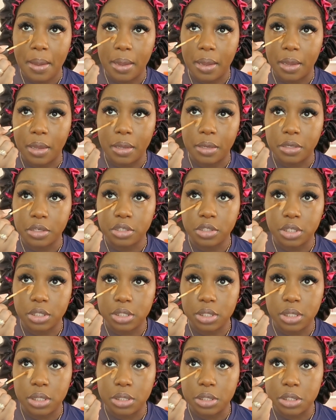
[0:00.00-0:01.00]
and
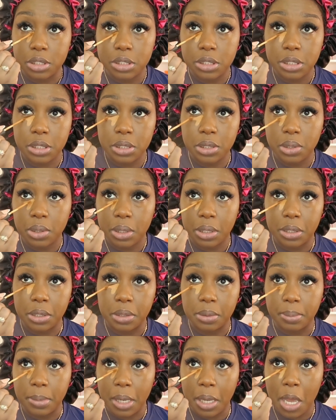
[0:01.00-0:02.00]
just conceal
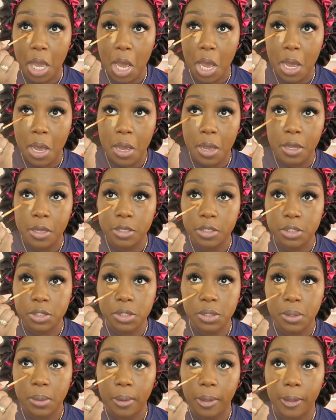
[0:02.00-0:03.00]
under my
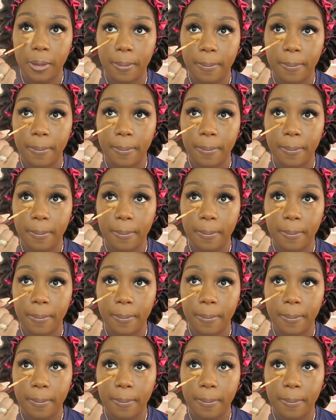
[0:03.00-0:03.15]
eyes.